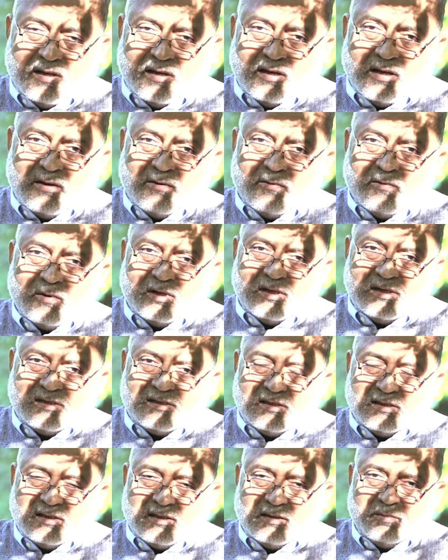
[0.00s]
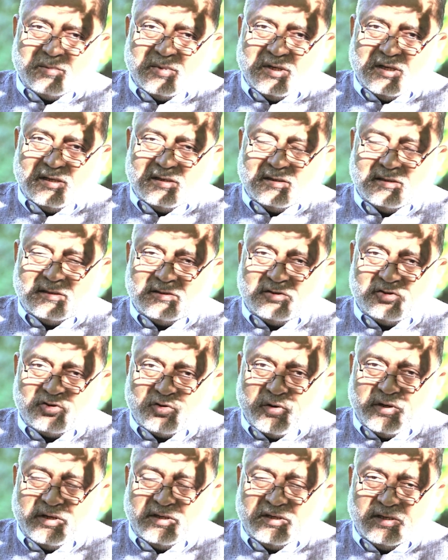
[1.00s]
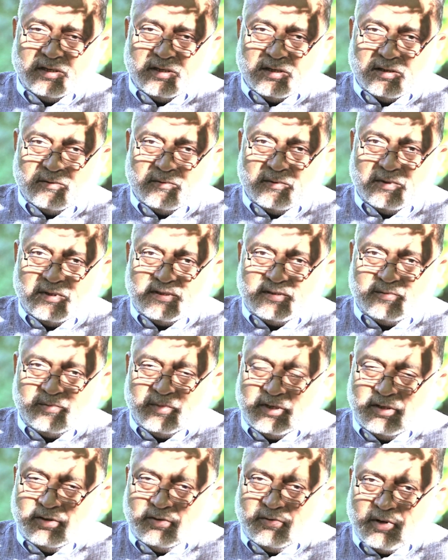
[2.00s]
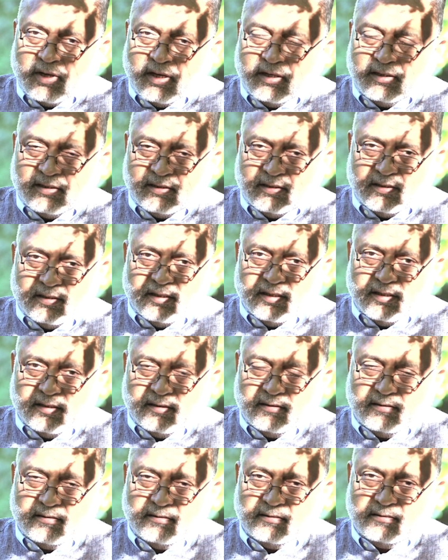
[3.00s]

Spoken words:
Now, what is it being joined here? What is being united here?